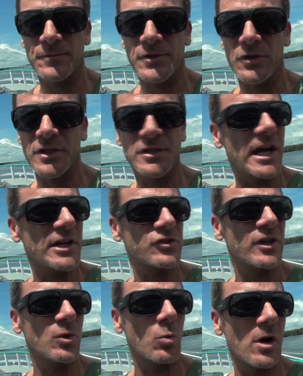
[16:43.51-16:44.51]
So these guys
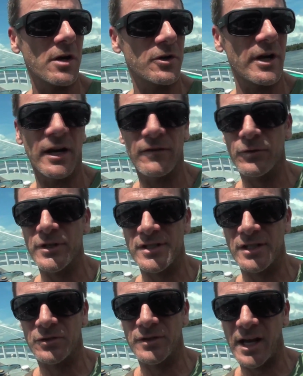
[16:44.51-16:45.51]
are on the water every
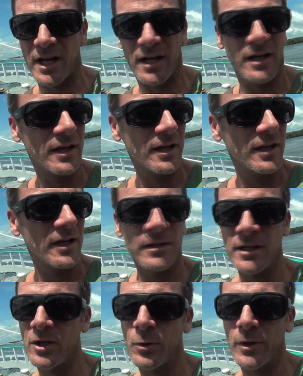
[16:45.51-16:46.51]
single day,
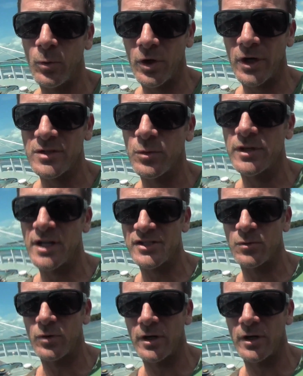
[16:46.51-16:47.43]
and they know what works and what doesn't